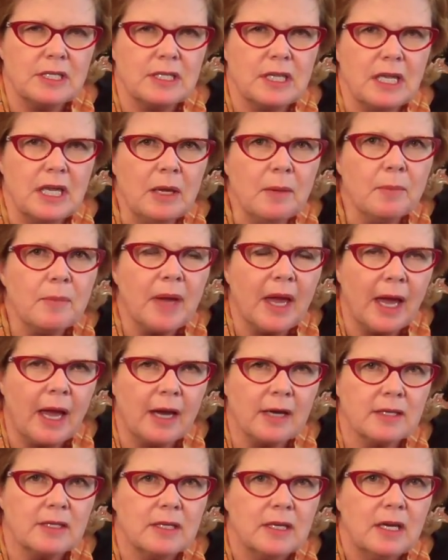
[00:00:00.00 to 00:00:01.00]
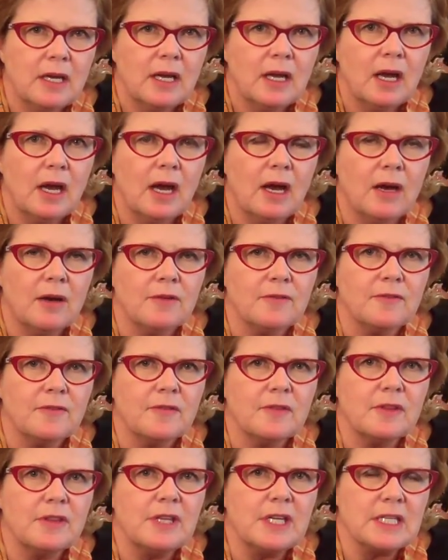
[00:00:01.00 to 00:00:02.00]
is the impact of
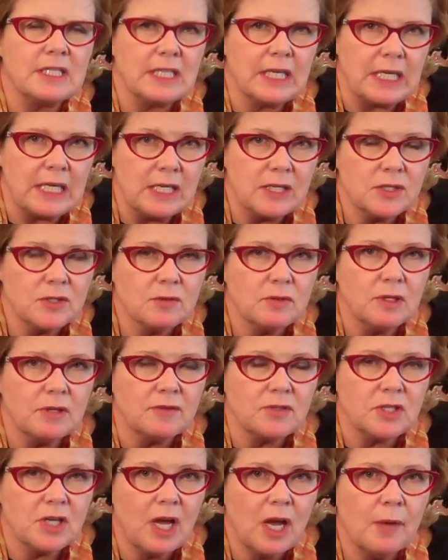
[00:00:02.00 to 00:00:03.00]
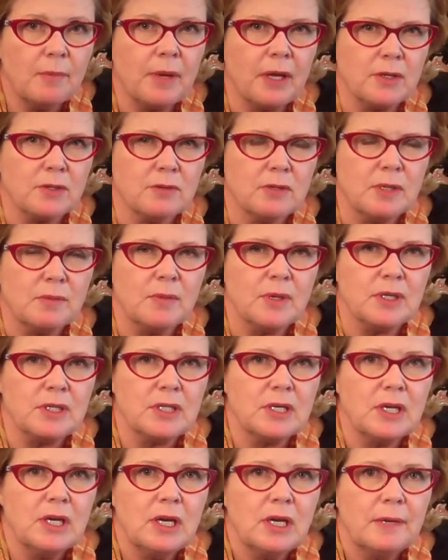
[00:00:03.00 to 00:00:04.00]
things like history of child
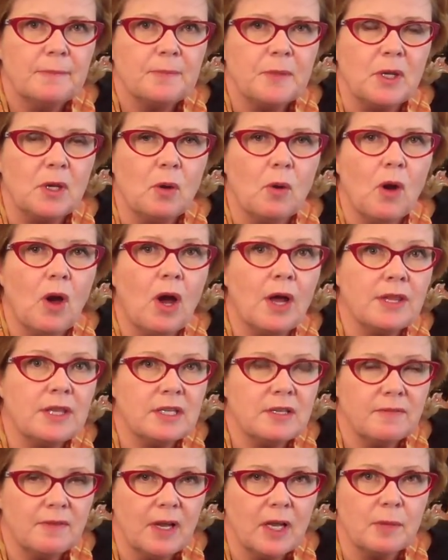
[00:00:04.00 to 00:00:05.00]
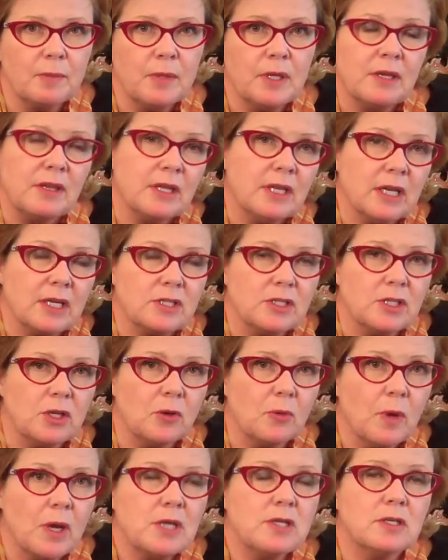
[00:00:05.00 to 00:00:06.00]
maltreatment, on the development of the next
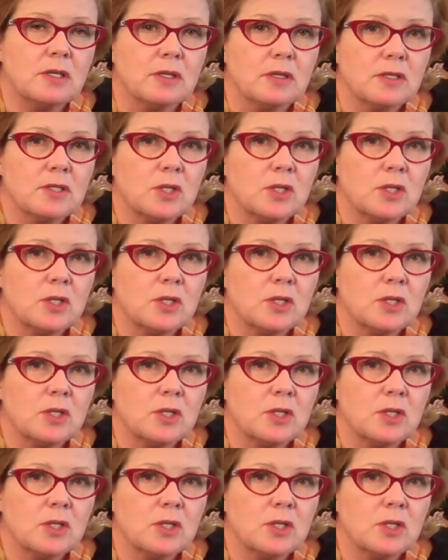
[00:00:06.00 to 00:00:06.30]
generation.